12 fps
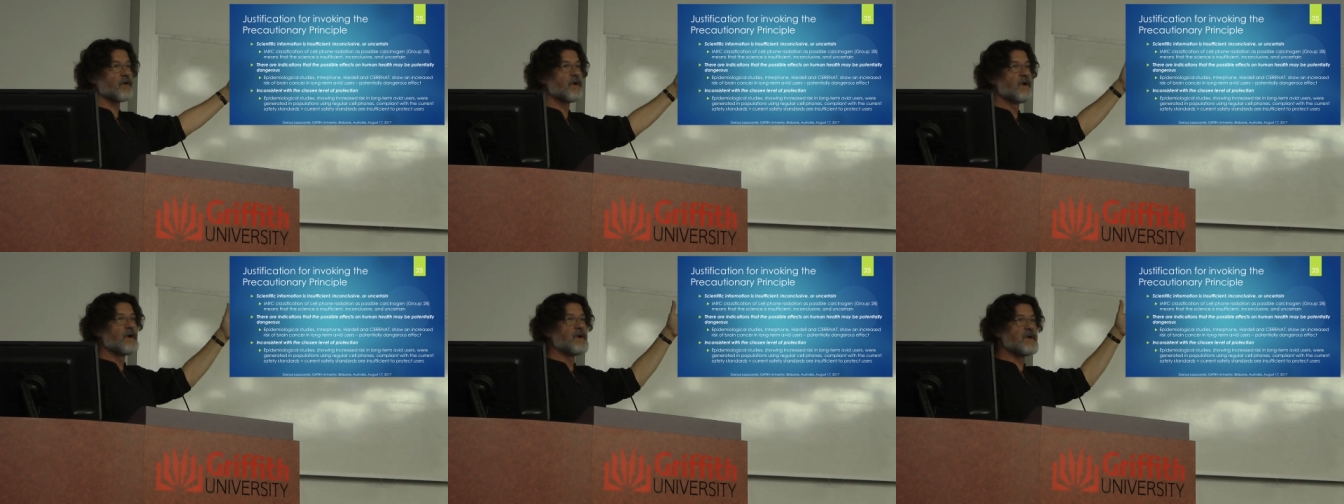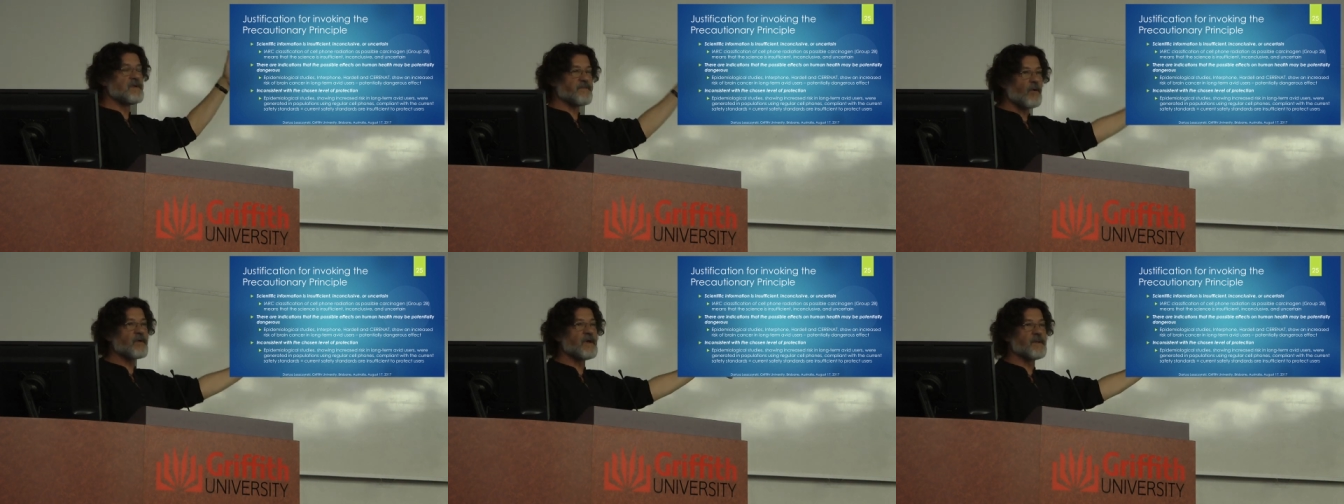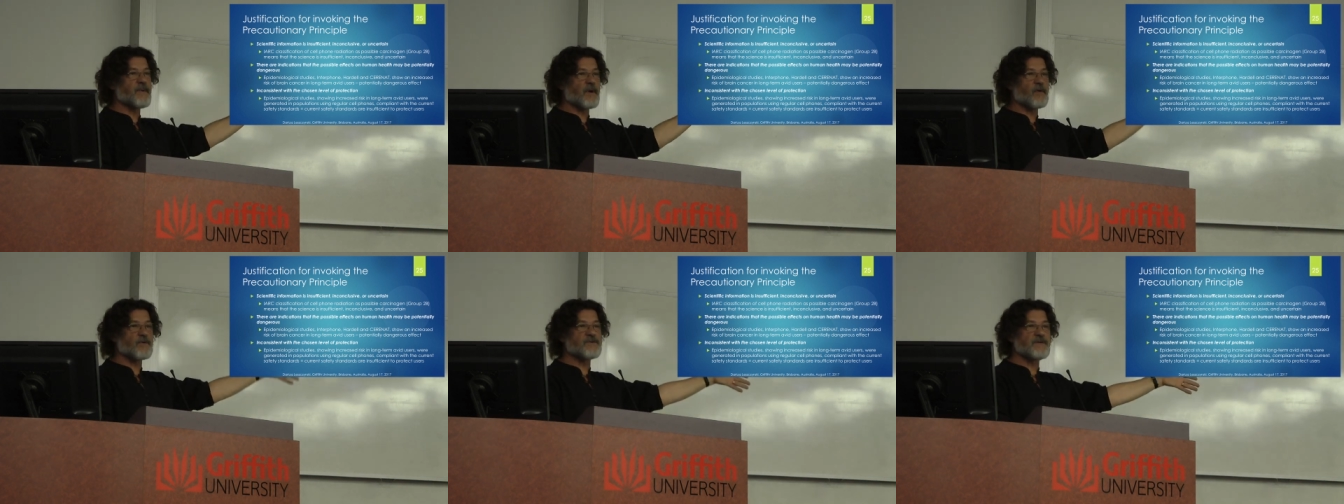for
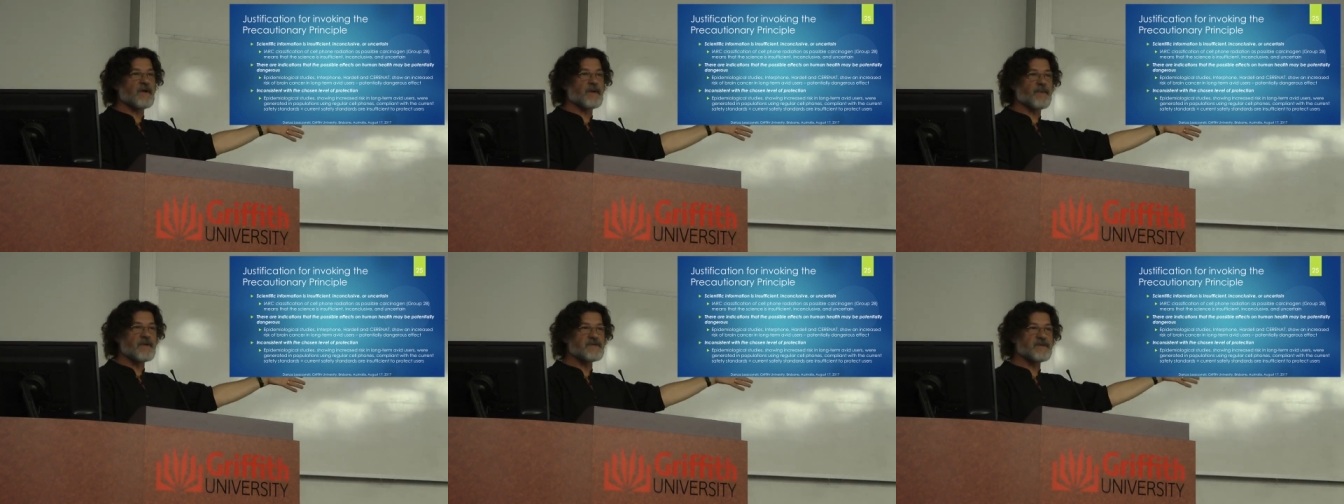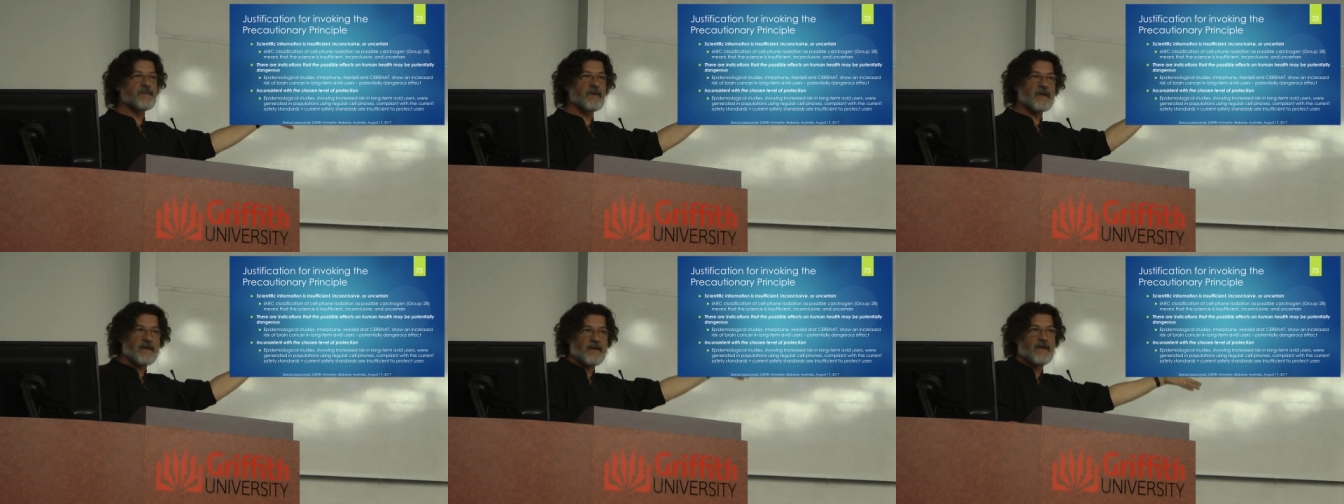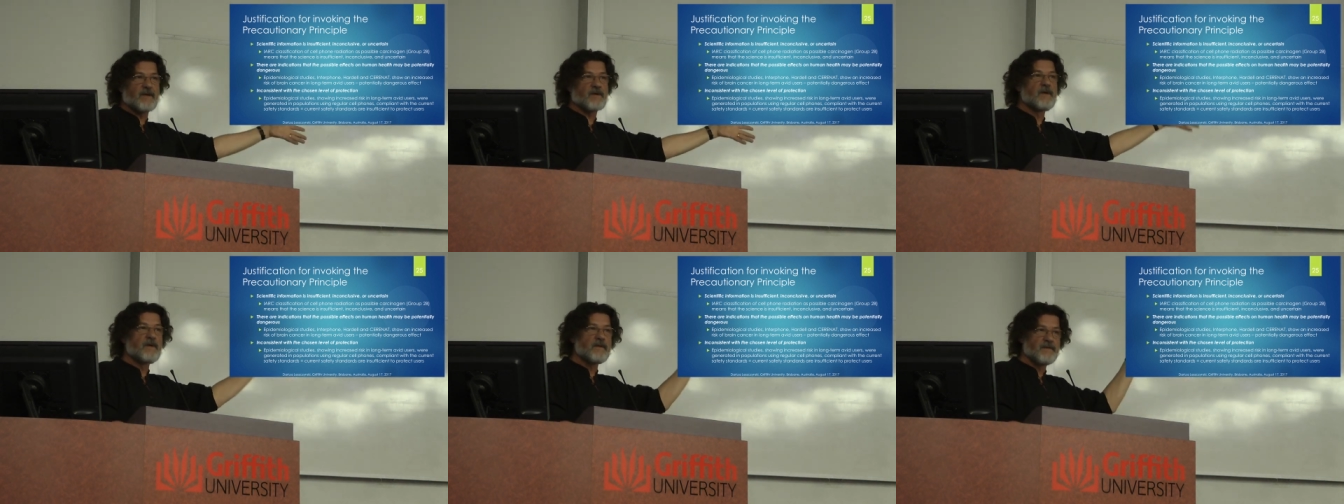invoking precautionary principle are
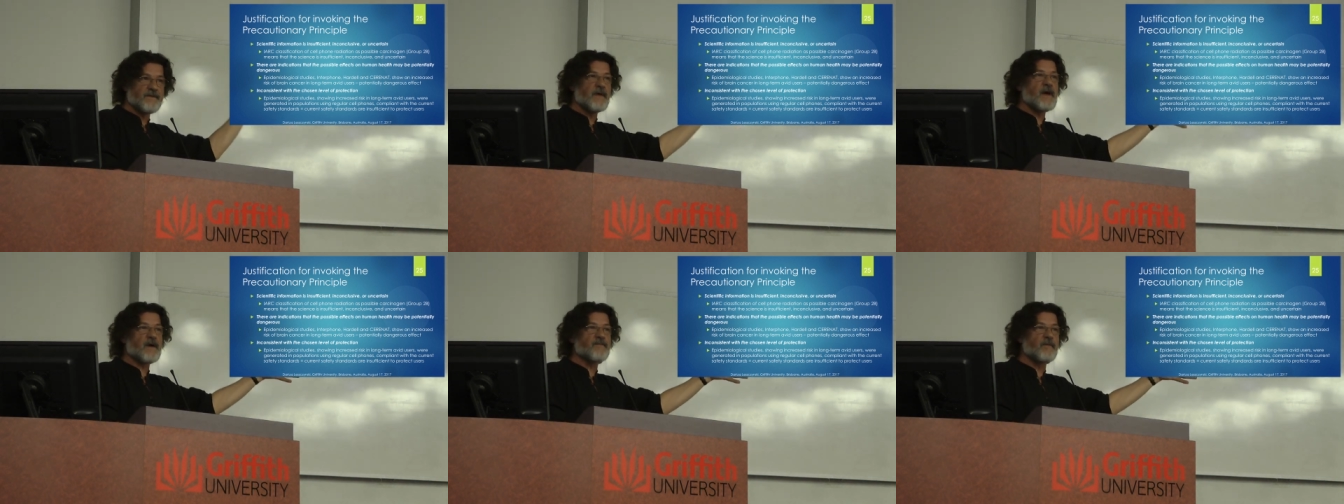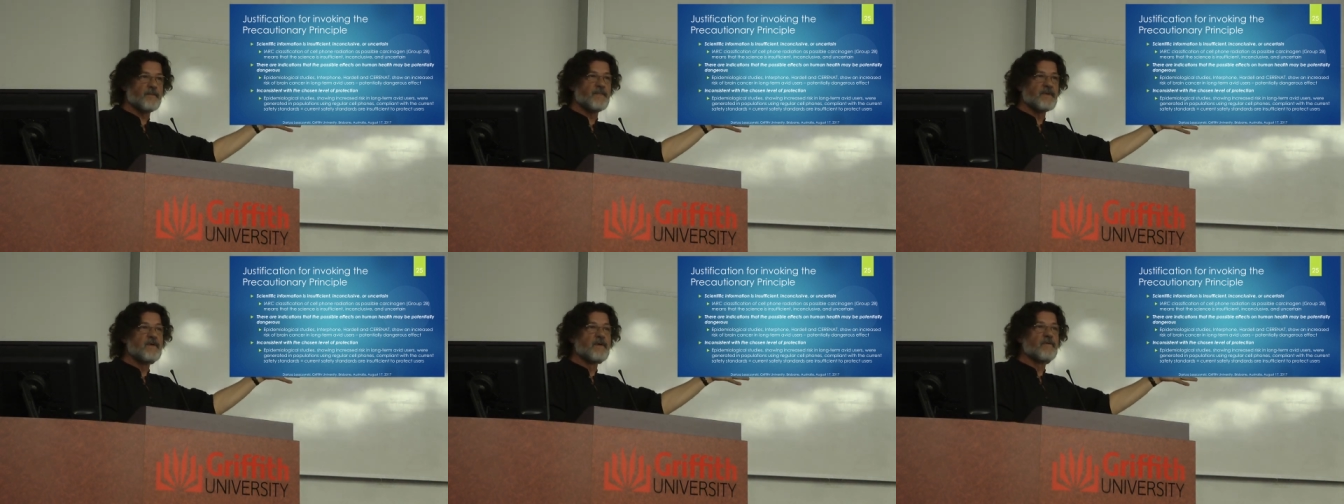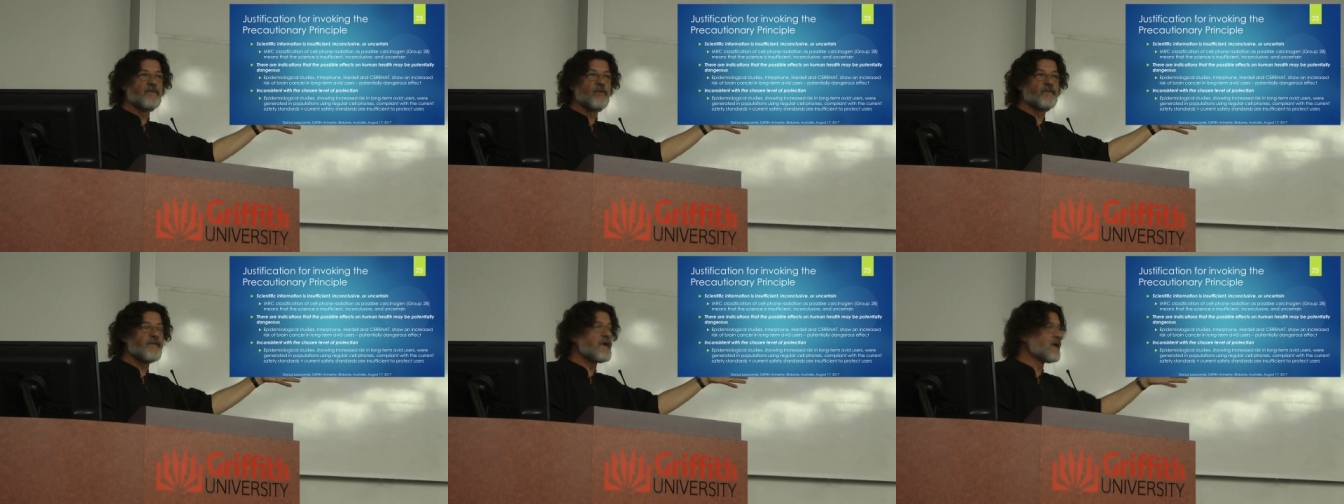here. They are fu
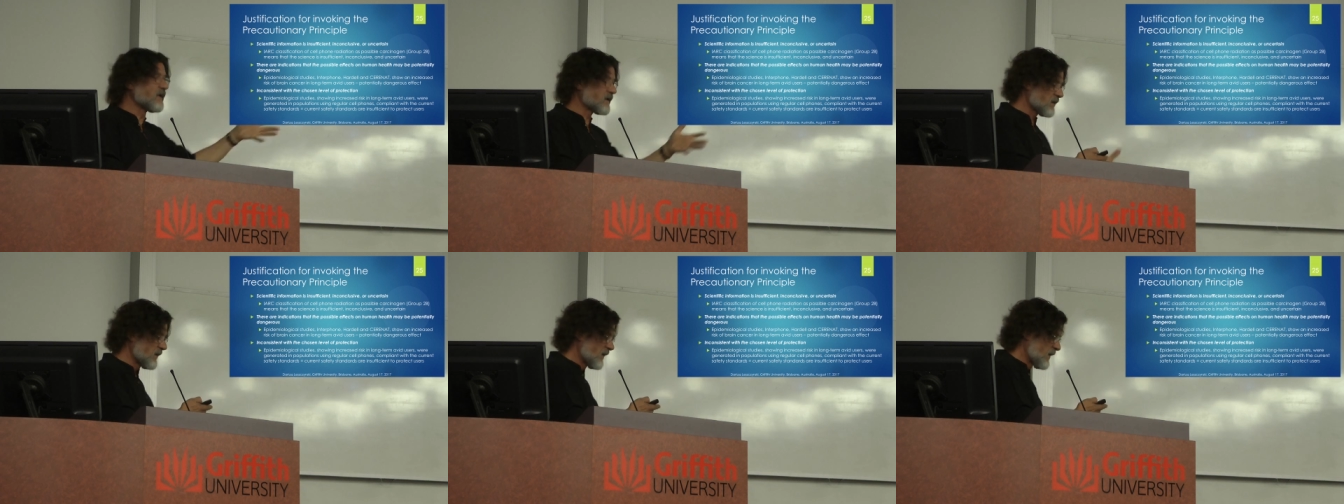fulfilled.